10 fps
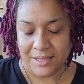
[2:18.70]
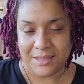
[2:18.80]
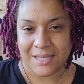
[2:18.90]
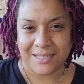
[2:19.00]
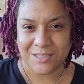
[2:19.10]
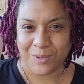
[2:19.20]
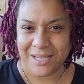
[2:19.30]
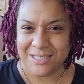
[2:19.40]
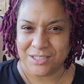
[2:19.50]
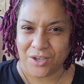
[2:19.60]
That's why
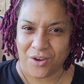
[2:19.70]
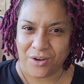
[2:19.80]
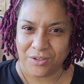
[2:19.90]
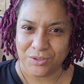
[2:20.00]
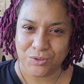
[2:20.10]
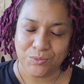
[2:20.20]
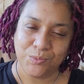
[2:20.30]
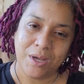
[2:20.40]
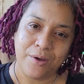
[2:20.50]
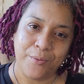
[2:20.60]
it's hard
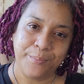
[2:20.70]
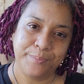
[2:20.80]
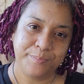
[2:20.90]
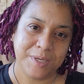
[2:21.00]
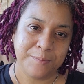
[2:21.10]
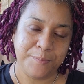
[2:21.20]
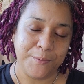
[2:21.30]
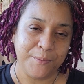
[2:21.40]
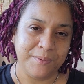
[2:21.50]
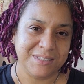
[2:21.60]
to help
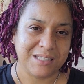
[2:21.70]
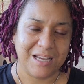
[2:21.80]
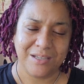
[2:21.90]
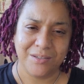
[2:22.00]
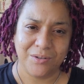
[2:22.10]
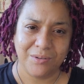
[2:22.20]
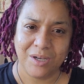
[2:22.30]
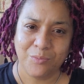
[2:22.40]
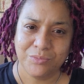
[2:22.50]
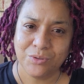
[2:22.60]
people. It's like, you know,
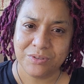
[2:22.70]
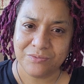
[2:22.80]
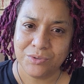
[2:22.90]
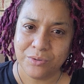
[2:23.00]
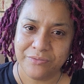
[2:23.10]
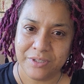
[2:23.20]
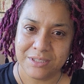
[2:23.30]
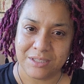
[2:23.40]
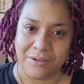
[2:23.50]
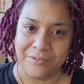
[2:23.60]
help do it do it for yourself.